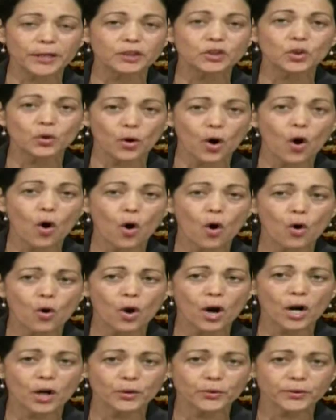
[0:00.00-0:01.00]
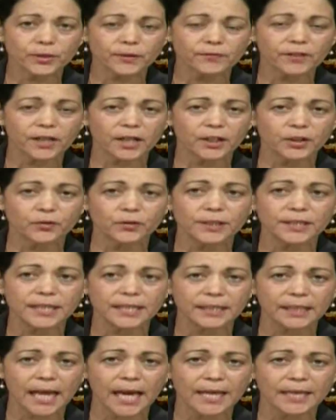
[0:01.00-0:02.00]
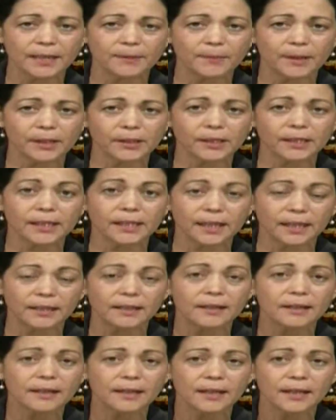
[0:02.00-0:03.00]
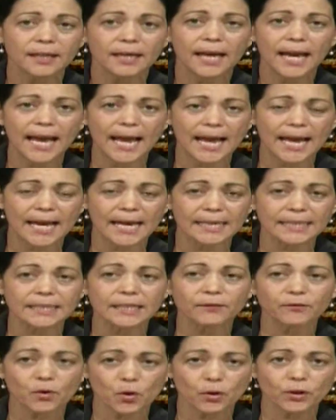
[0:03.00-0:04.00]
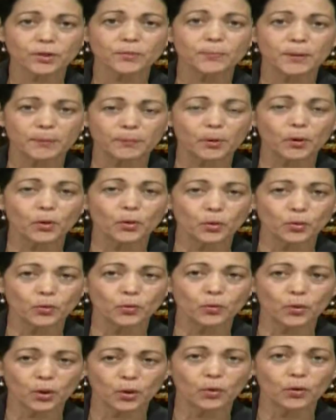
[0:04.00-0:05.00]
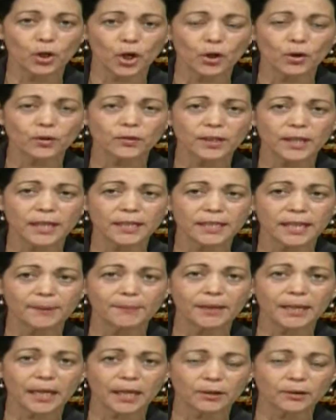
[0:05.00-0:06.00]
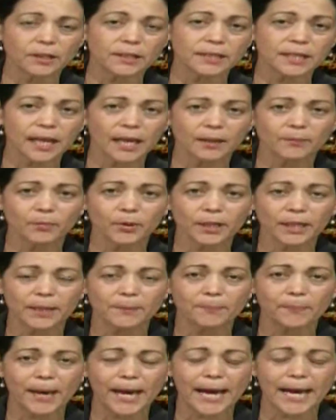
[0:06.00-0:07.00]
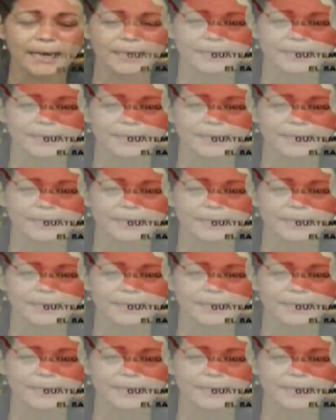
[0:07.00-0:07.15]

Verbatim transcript: to a whole host of countries in Latin America. And of course, people who go to the endemic areas can bring it back.